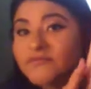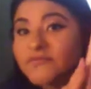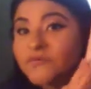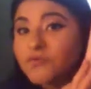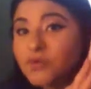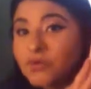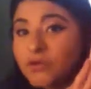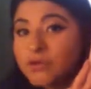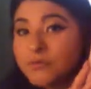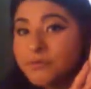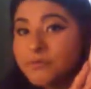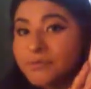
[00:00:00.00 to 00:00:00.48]

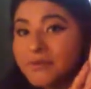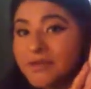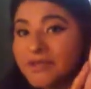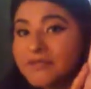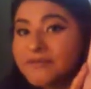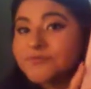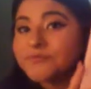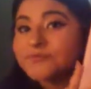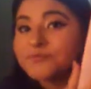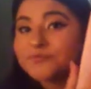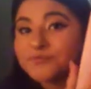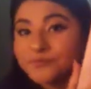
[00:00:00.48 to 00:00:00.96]
full,
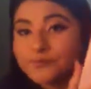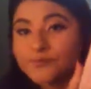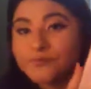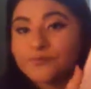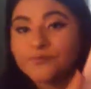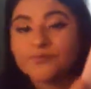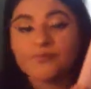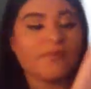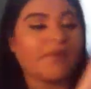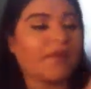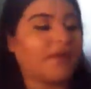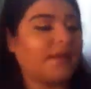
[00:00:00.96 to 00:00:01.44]
but
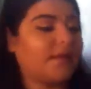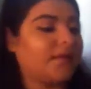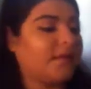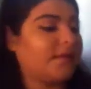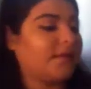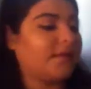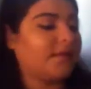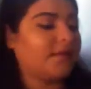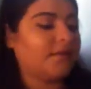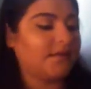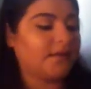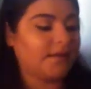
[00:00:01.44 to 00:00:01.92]

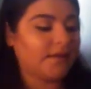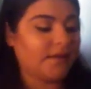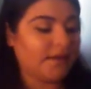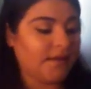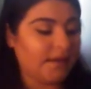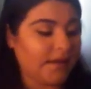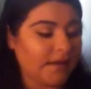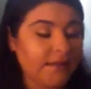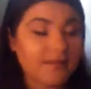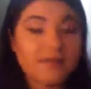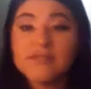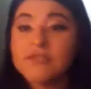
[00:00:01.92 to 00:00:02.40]

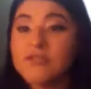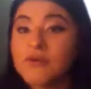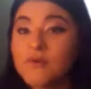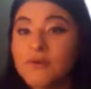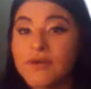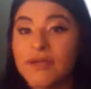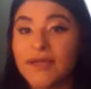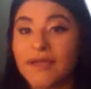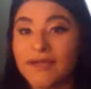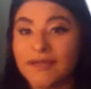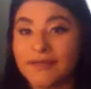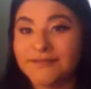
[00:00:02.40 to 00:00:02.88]
it's
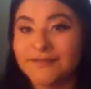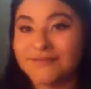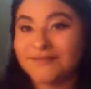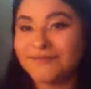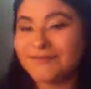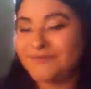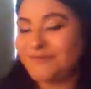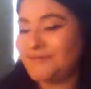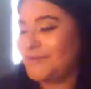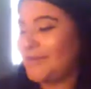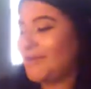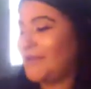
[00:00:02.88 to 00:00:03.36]
okay.
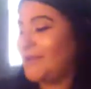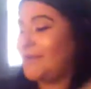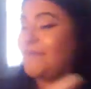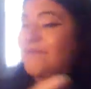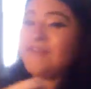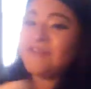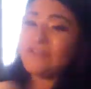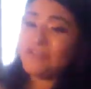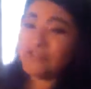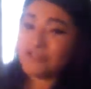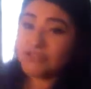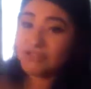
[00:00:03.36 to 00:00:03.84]
It'll
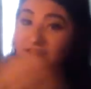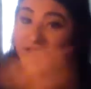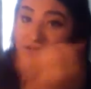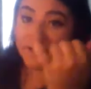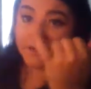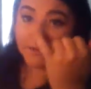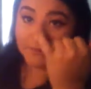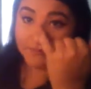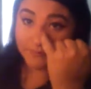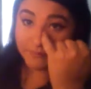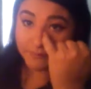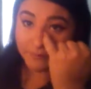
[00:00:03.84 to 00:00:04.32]
eventually
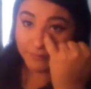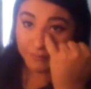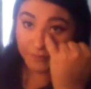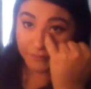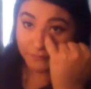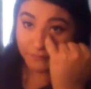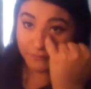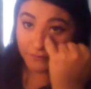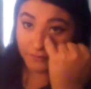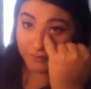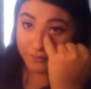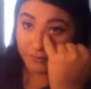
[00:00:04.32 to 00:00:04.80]
get be
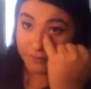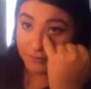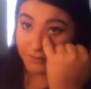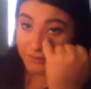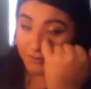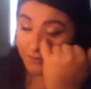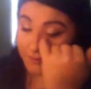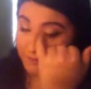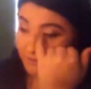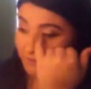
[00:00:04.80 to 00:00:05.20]
full.